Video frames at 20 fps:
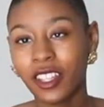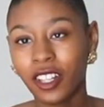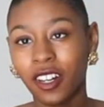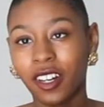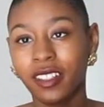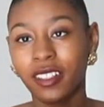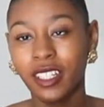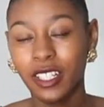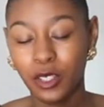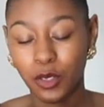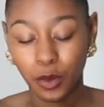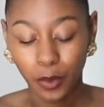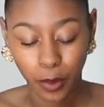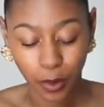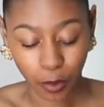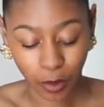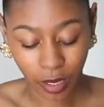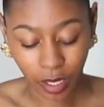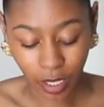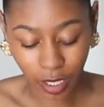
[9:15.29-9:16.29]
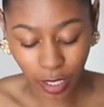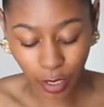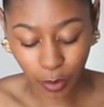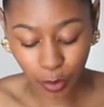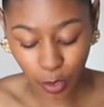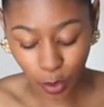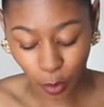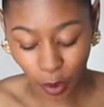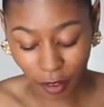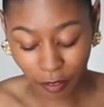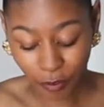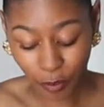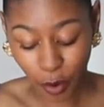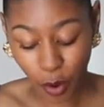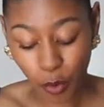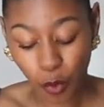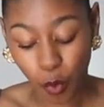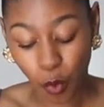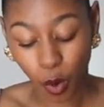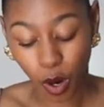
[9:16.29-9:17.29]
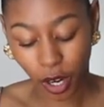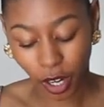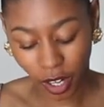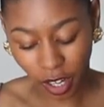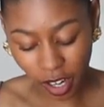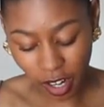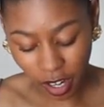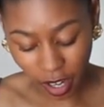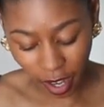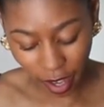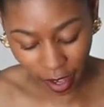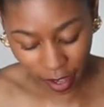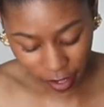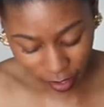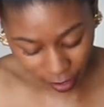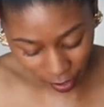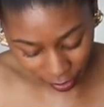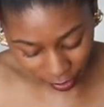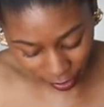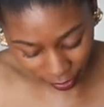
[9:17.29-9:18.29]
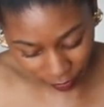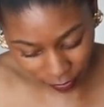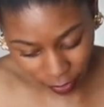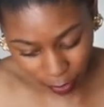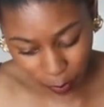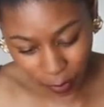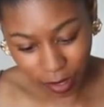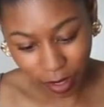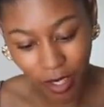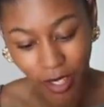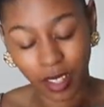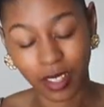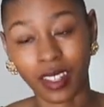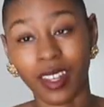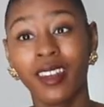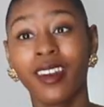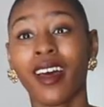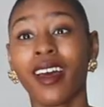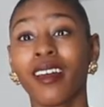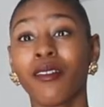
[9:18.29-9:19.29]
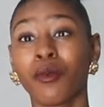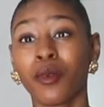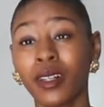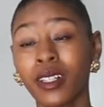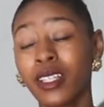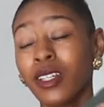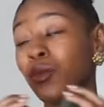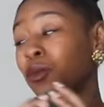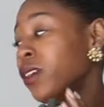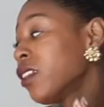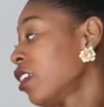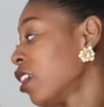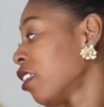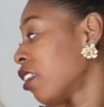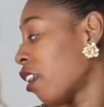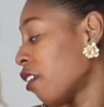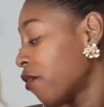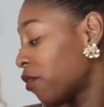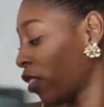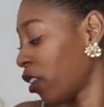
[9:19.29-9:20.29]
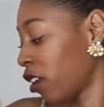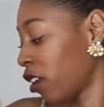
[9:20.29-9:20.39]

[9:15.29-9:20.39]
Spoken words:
thought these would be really cute to wear for work, and they gifted me these, and I really, really love